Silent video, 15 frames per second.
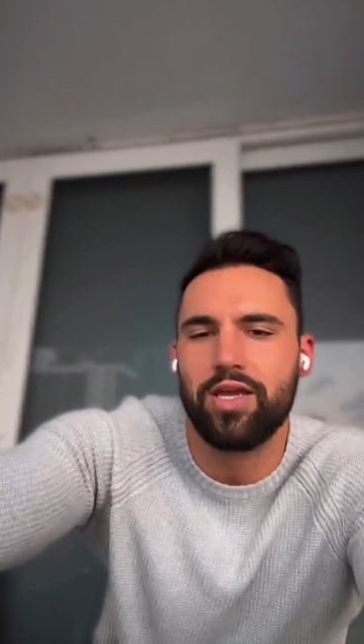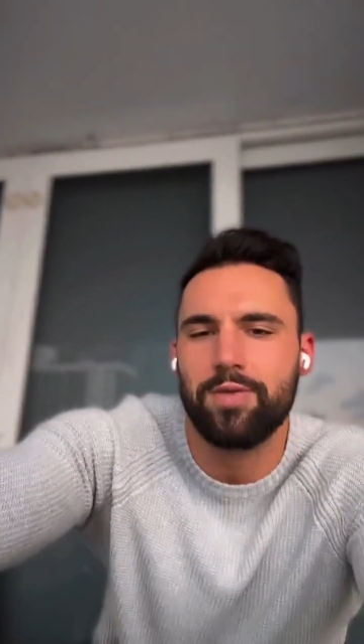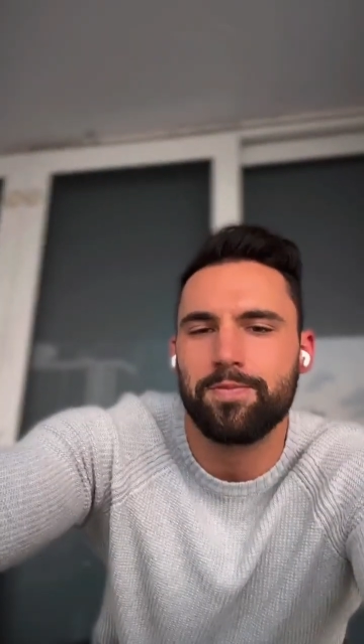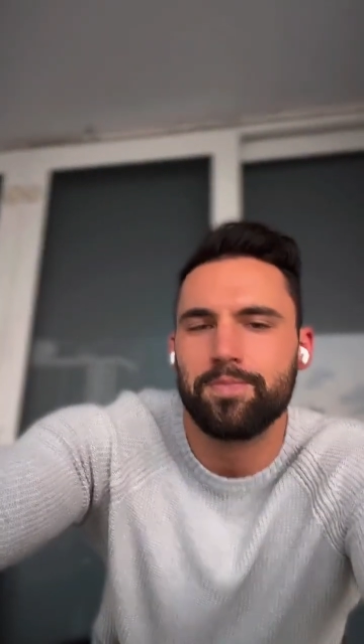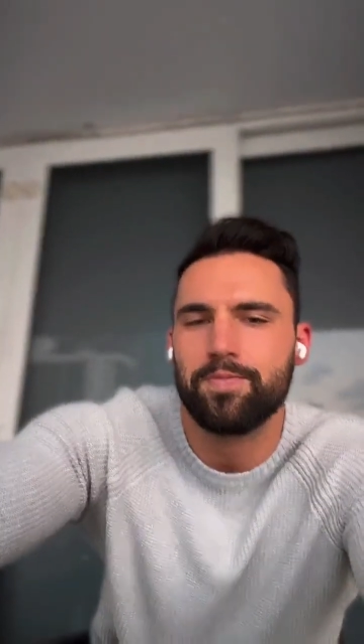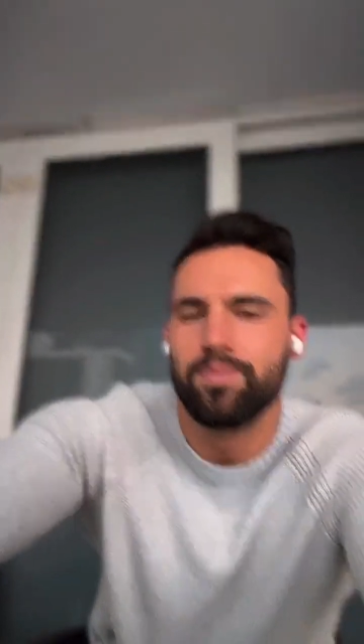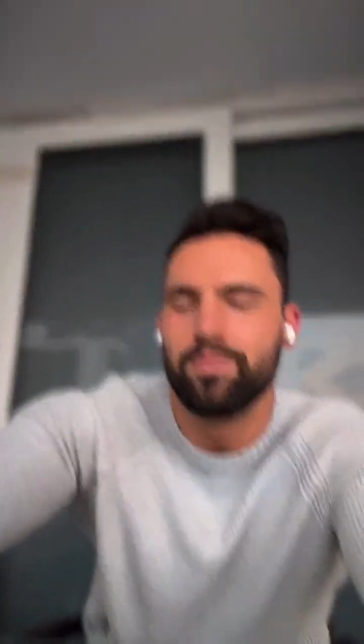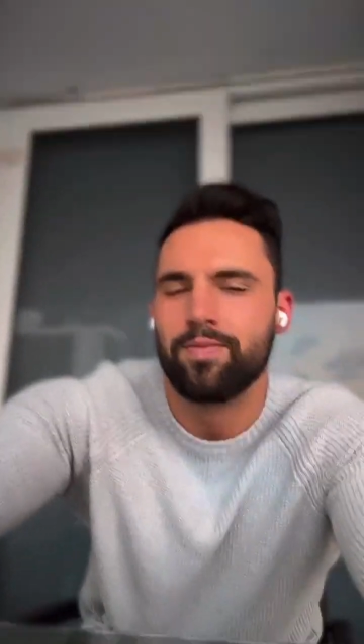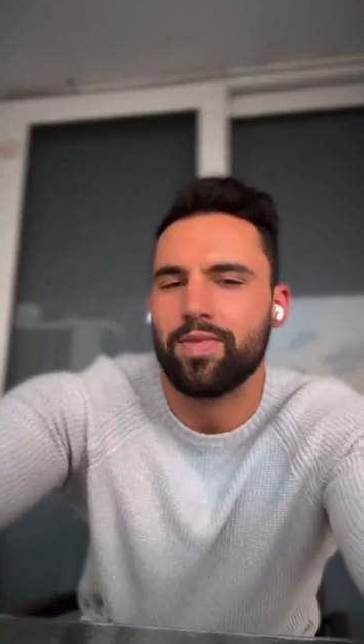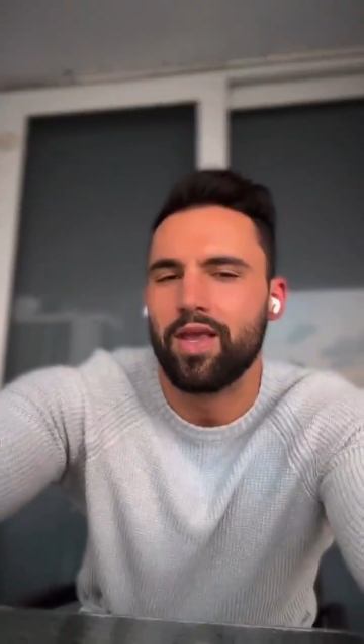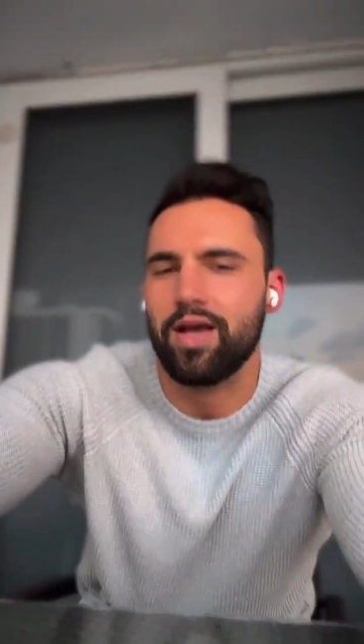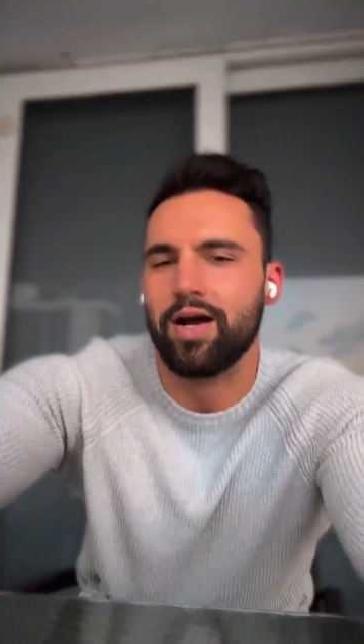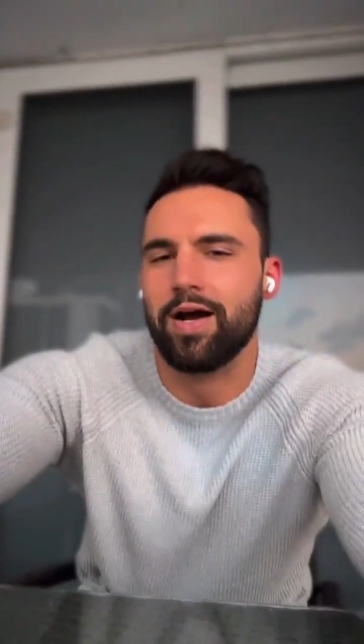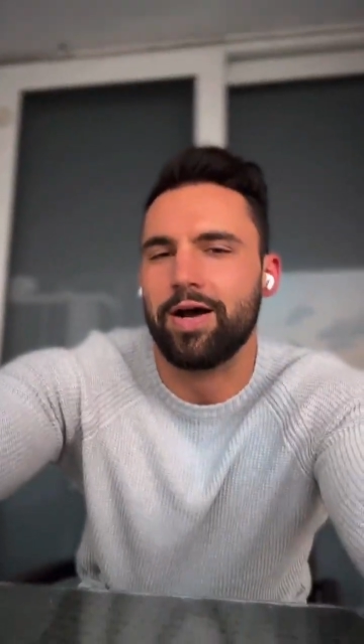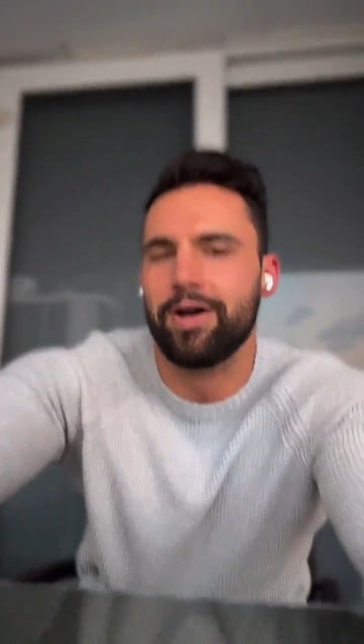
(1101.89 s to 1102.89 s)
me,
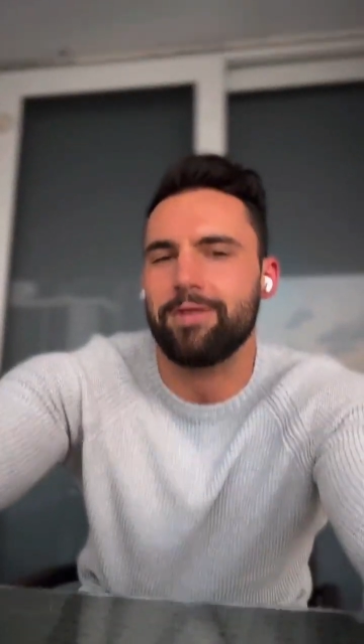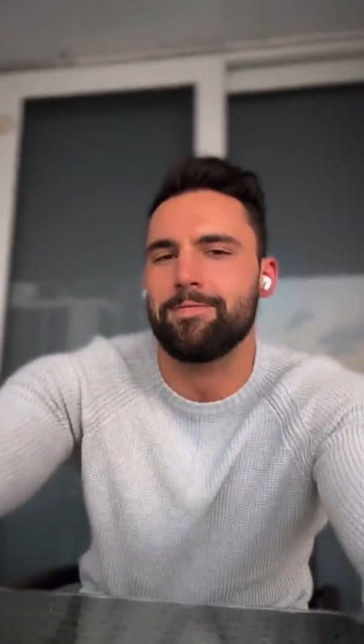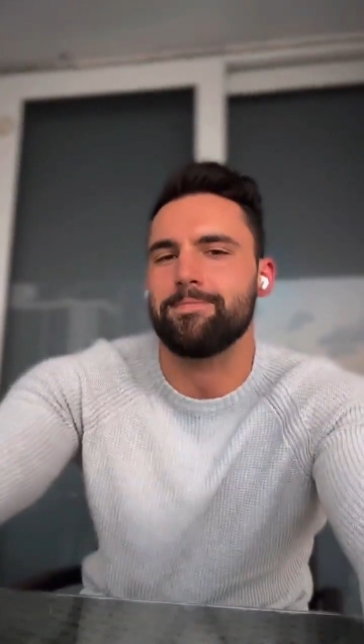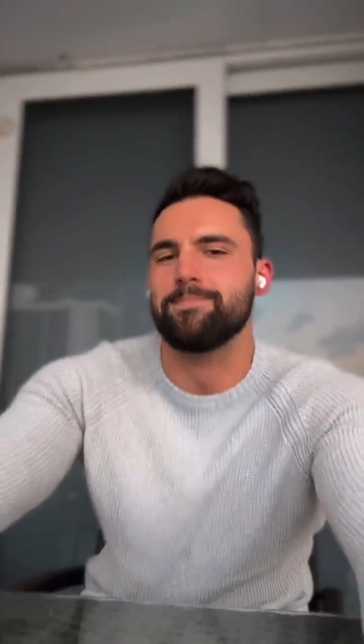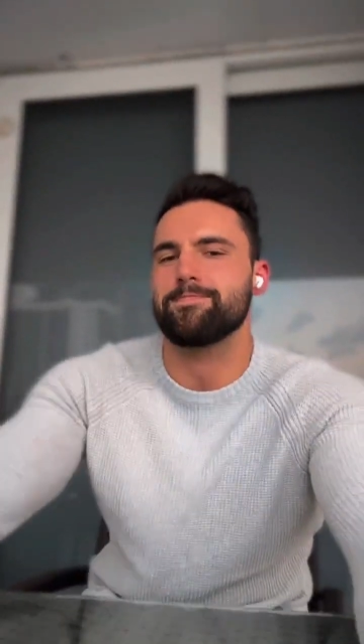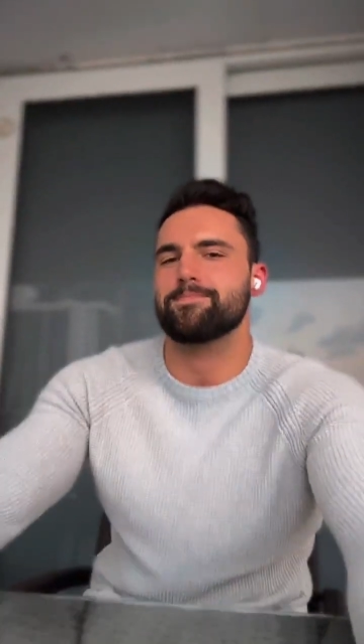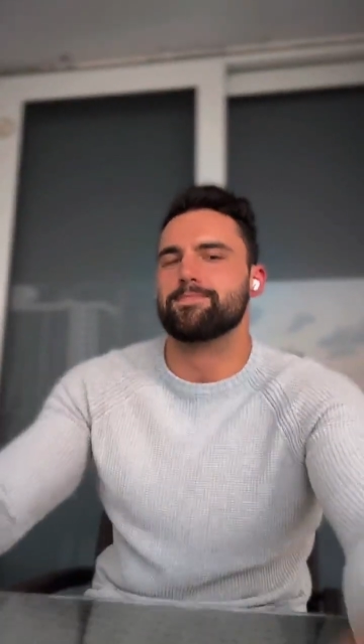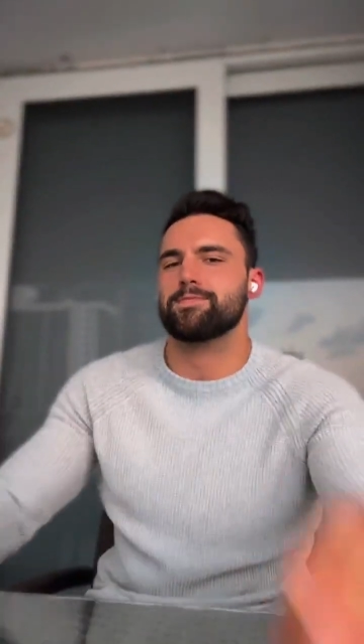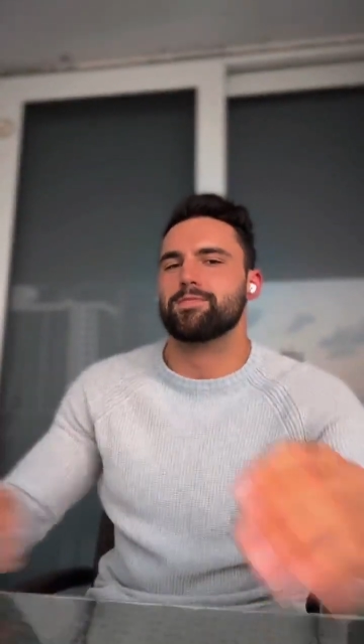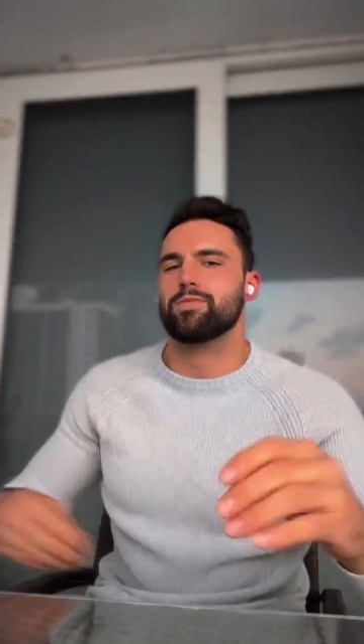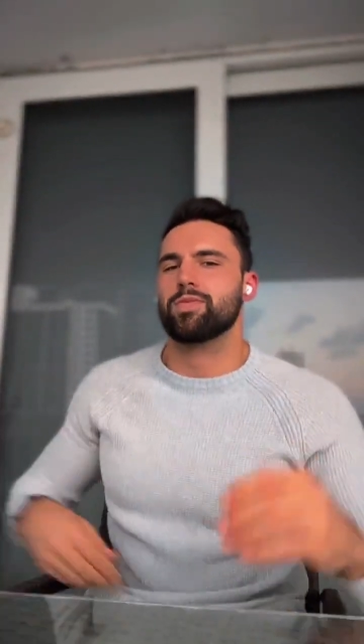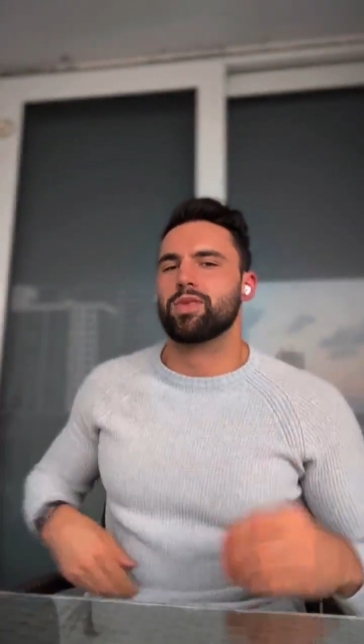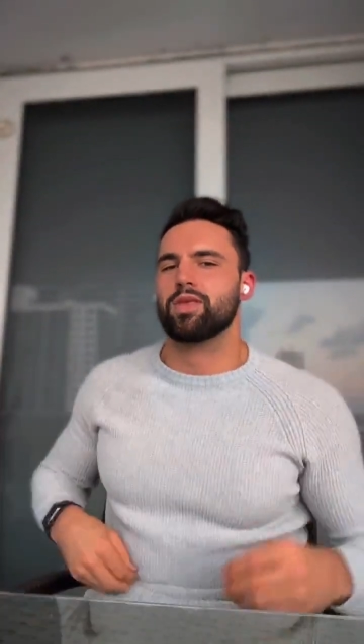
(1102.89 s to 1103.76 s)
um,